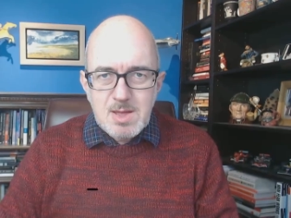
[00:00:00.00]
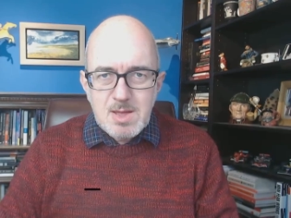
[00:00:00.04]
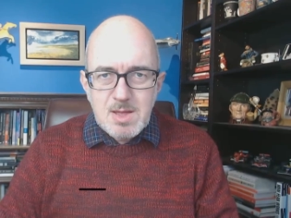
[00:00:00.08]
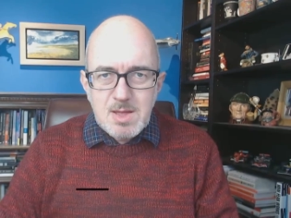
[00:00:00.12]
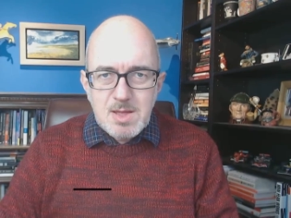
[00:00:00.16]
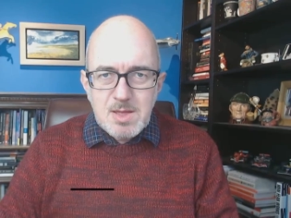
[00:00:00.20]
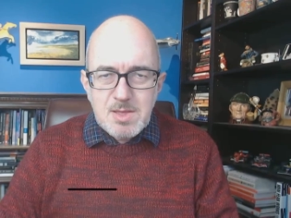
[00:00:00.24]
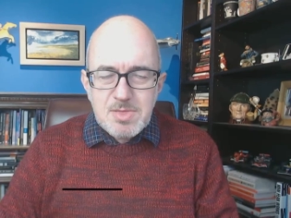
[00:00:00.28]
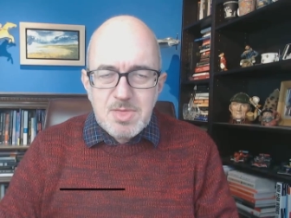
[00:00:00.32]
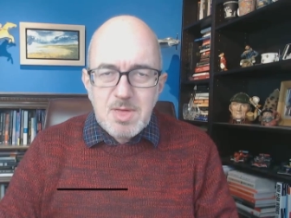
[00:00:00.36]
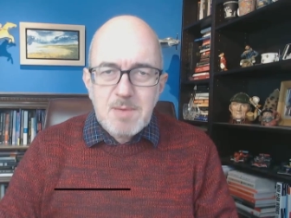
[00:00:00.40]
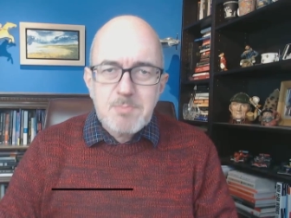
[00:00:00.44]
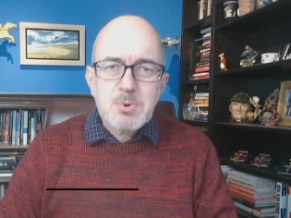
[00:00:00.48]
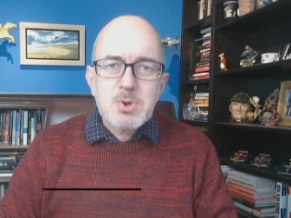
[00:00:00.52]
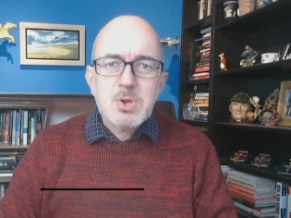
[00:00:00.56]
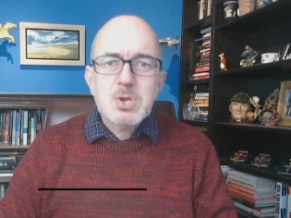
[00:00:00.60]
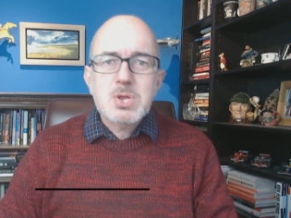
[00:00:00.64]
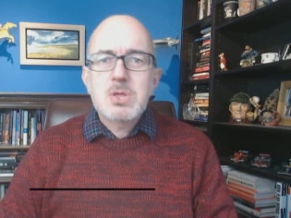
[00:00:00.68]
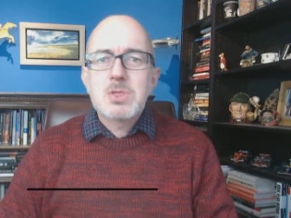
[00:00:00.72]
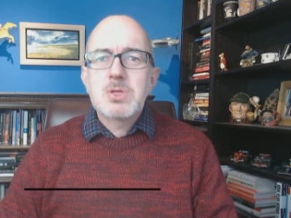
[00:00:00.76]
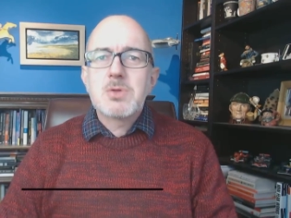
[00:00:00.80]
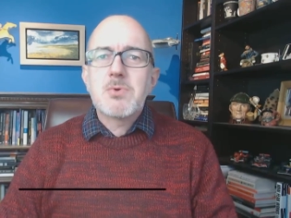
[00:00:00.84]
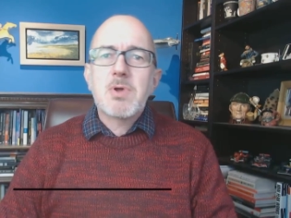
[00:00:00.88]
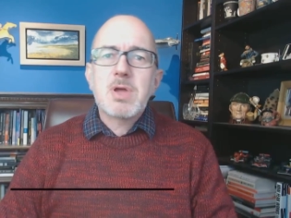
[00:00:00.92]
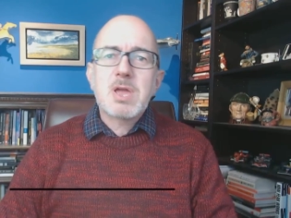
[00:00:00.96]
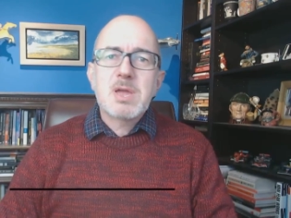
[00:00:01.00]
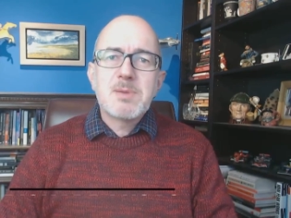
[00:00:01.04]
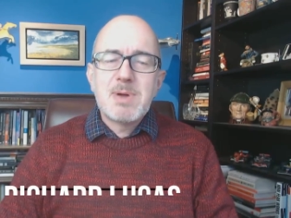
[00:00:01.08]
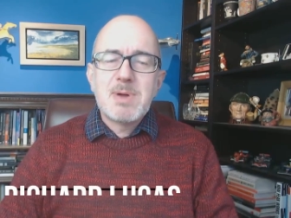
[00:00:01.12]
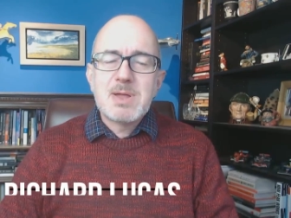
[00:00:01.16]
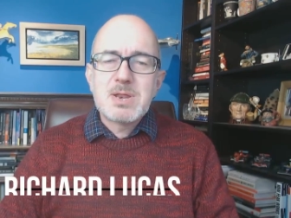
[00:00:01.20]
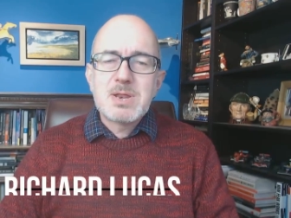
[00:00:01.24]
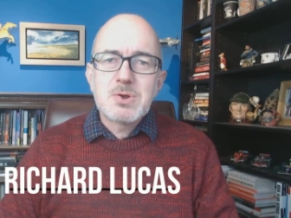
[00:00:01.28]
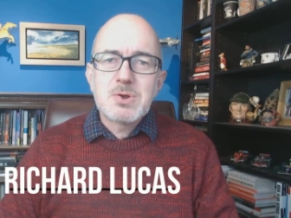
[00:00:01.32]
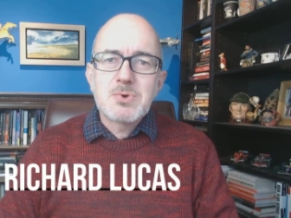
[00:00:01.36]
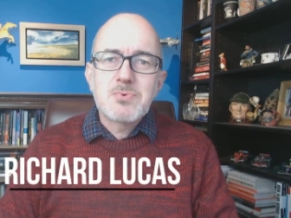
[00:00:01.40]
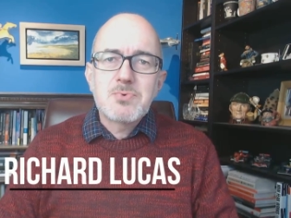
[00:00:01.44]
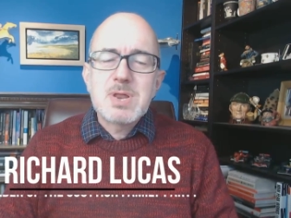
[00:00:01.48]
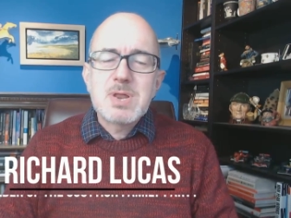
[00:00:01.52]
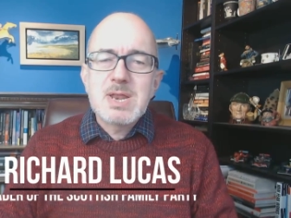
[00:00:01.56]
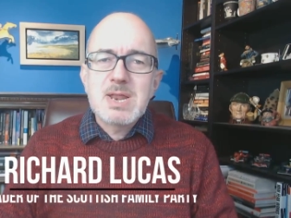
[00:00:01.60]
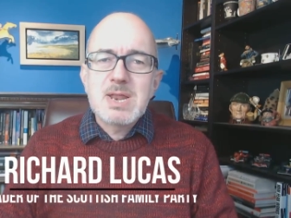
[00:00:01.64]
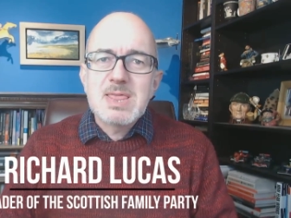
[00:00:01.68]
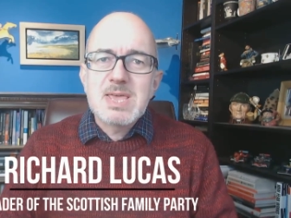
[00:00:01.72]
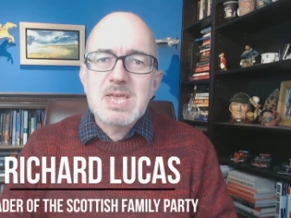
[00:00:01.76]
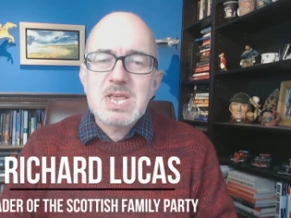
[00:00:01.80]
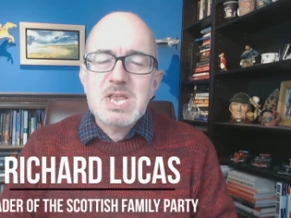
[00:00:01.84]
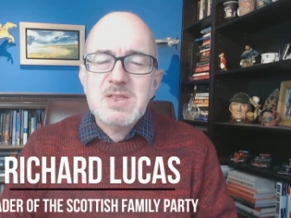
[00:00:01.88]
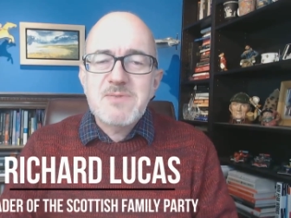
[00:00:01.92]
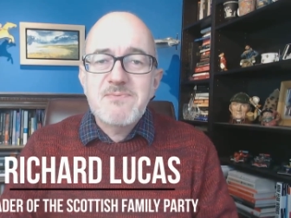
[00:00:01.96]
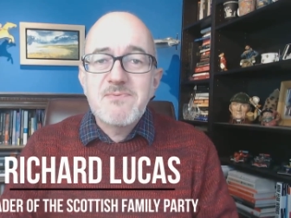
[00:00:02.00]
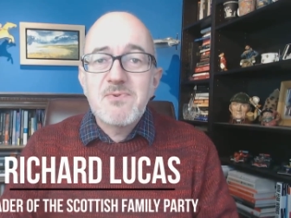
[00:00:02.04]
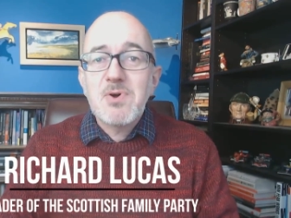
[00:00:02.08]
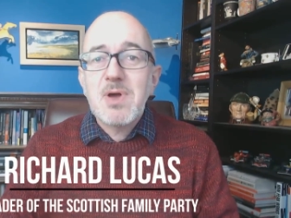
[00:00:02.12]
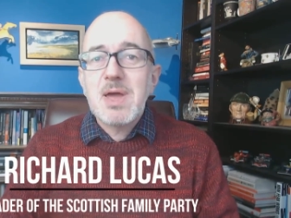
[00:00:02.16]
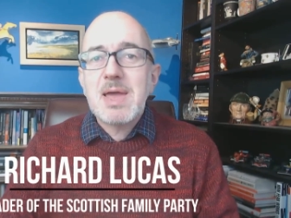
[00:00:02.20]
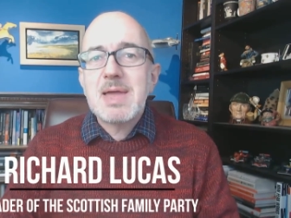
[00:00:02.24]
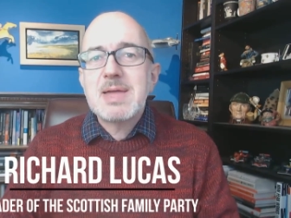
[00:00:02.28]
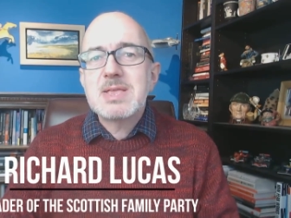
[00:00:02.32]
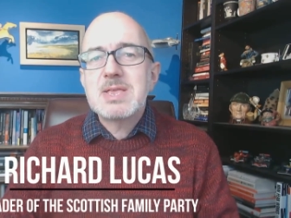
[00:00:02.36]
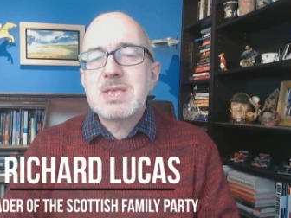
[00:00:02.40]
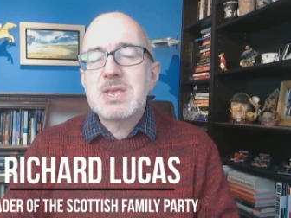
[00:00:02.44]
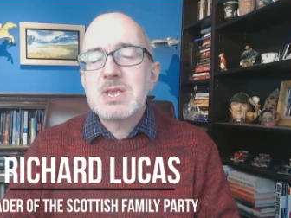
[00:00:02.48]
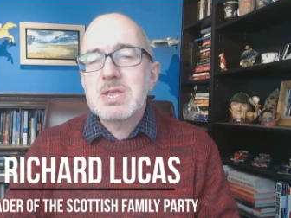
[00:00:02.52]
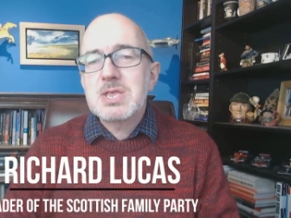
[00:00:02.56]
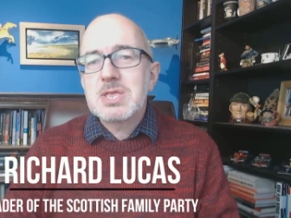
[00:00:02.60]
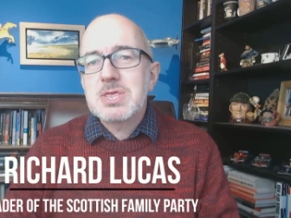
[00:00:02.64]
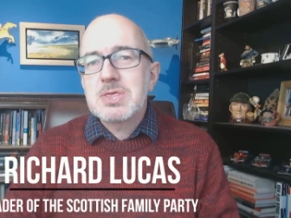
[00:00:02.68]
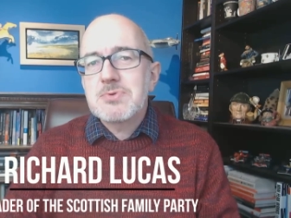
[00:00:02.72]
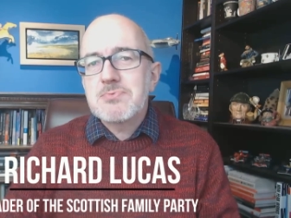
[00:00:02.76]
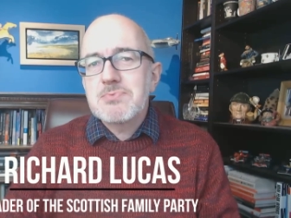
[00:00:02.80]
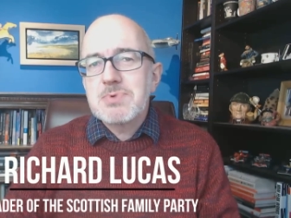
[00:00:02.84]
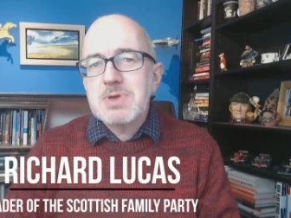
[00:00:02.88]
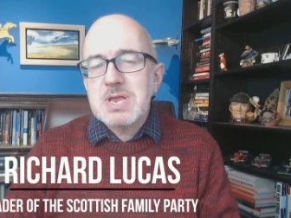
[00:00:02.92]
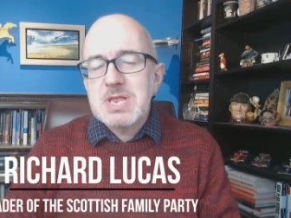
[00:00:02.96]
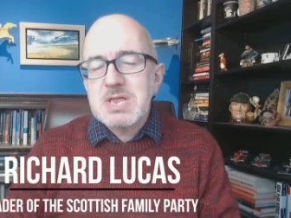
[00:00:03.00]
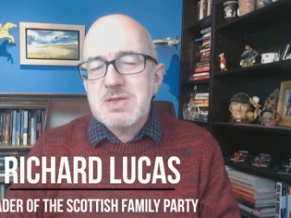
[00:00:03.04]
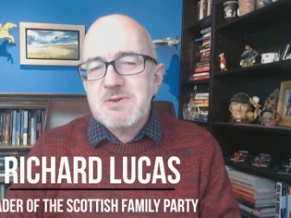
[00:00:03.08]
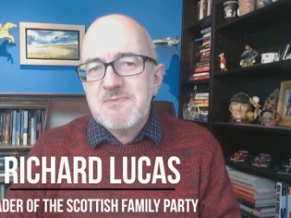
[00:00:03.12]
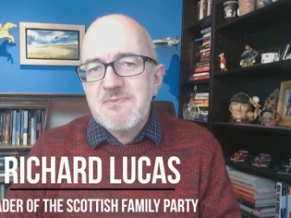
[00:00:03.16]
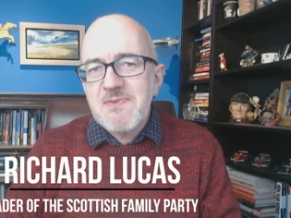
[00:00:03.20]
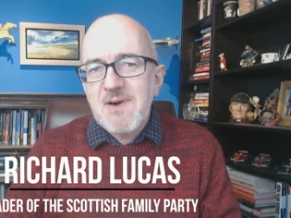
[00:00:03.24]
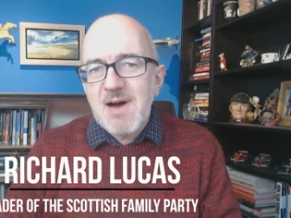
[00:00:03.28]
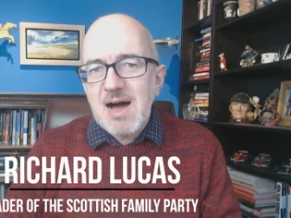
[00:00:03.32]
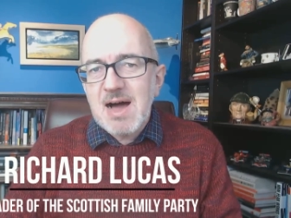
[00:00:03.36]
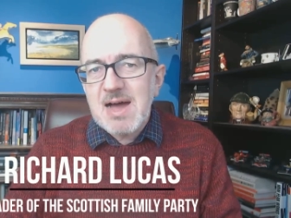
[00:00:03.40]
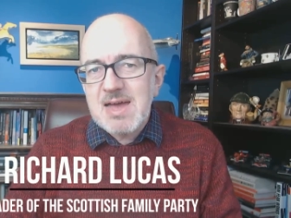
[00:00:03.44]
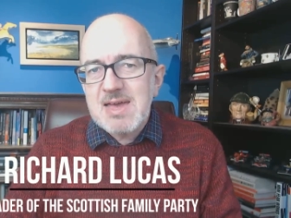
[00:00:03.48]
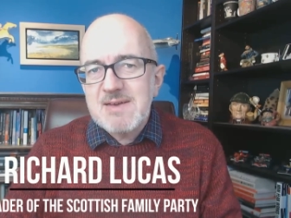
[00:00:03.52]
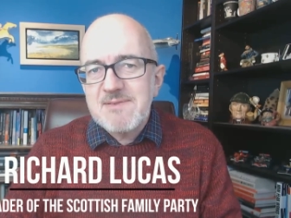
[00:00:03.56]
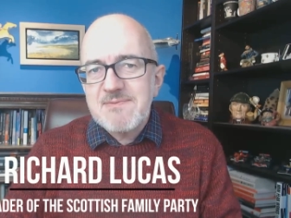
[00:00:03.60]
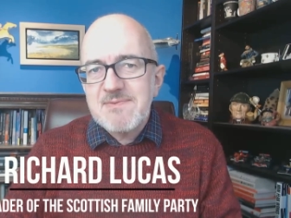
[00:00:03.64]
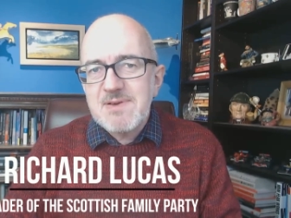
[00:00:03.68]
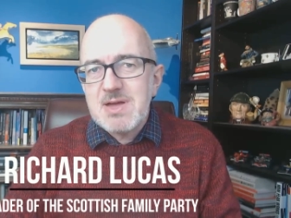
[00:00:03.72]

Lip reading: That book's on the recommended reading list for ages 3 to 5